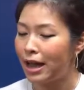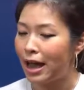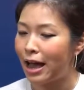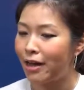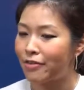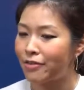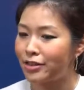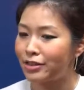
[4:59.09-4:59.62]

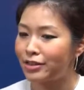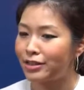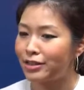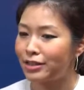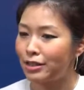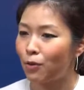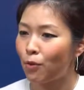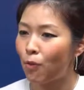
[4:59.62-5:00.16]
And this is
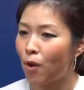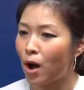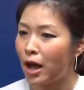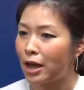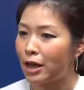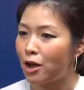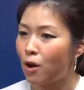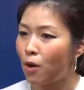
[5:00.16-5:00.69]

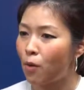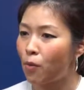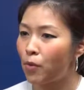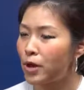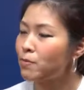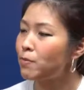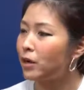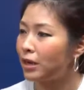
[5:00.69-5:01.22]
why we
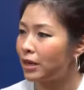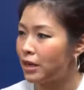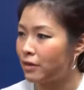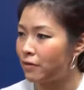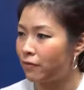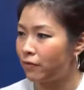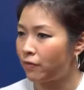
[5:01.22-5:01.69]
believe